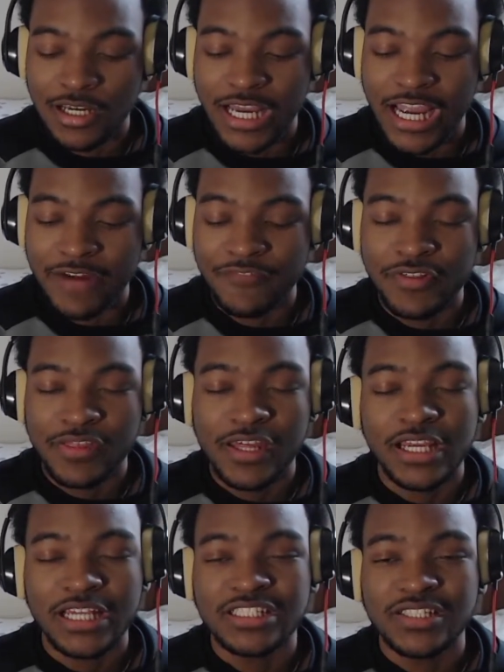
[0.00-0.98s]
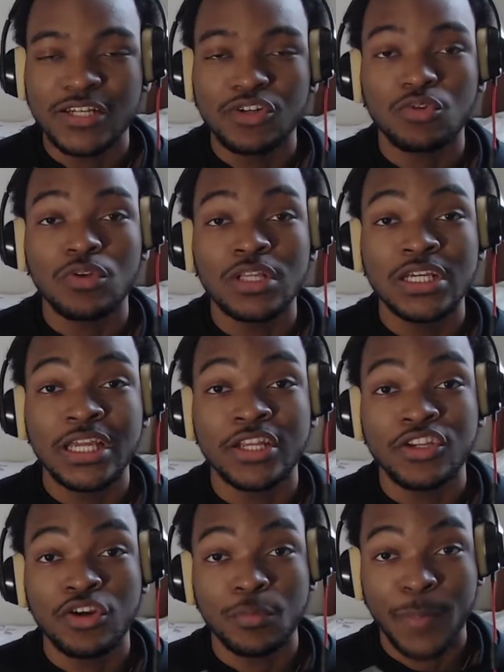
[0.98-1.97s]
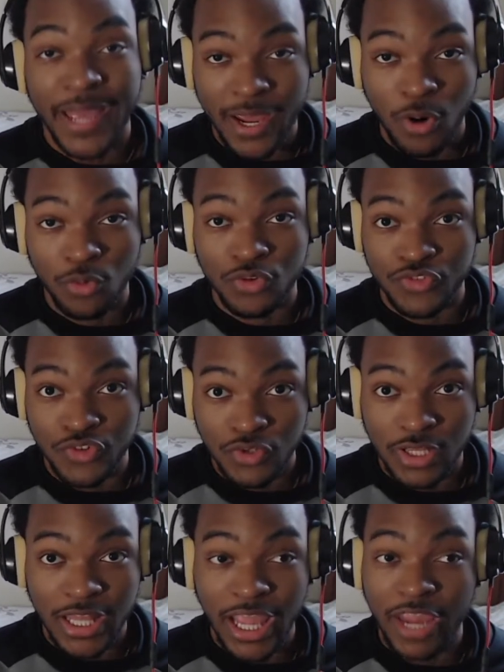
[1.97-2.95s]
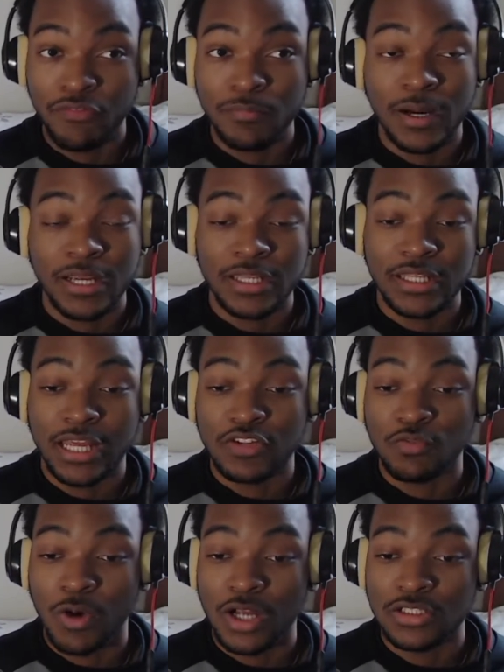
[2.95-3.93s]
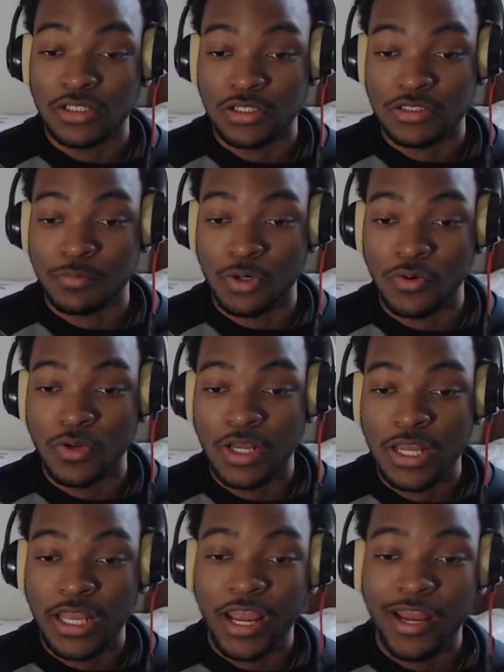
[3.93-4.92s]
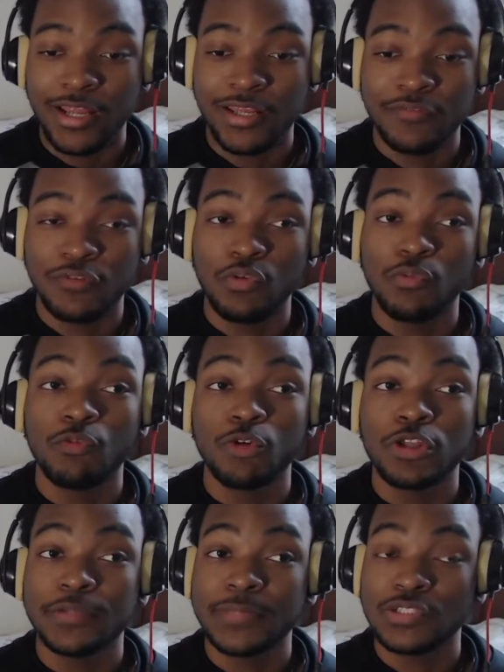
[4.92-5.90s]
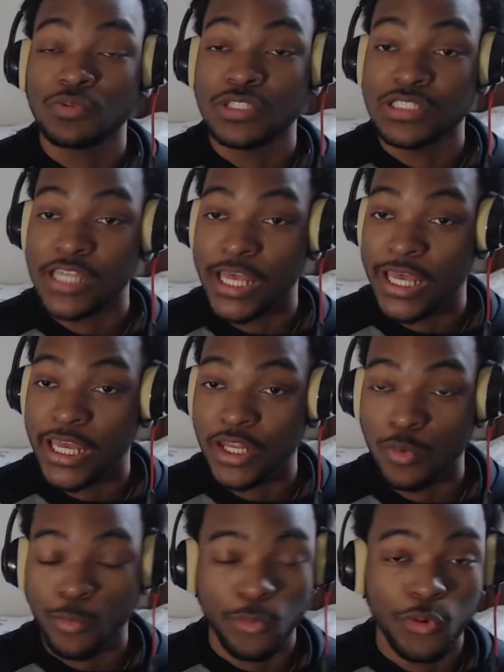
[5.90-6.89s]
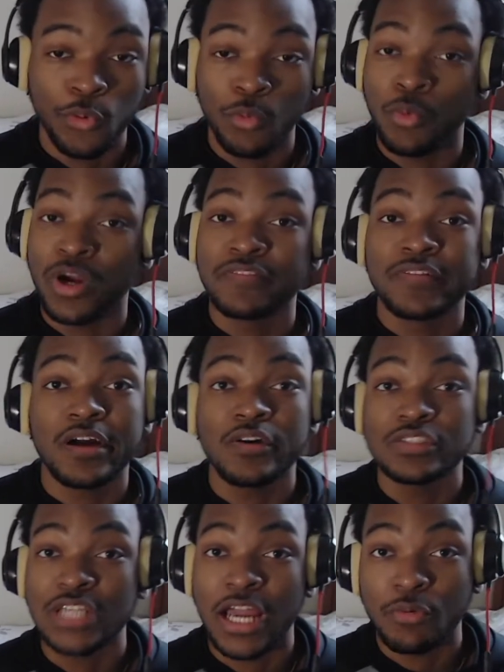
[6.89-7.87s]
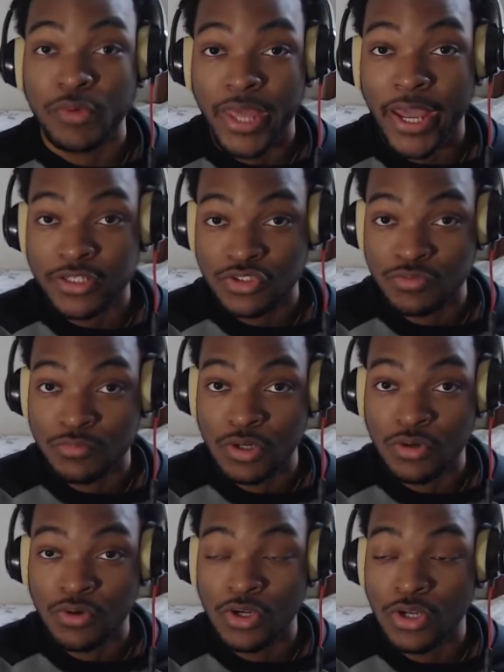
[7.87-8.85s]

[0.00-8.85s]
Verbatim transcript: Everything is literally in your powers. Like, everybody that's watching this, bro. If you really mess with Zayn or whoever else I react to, bro,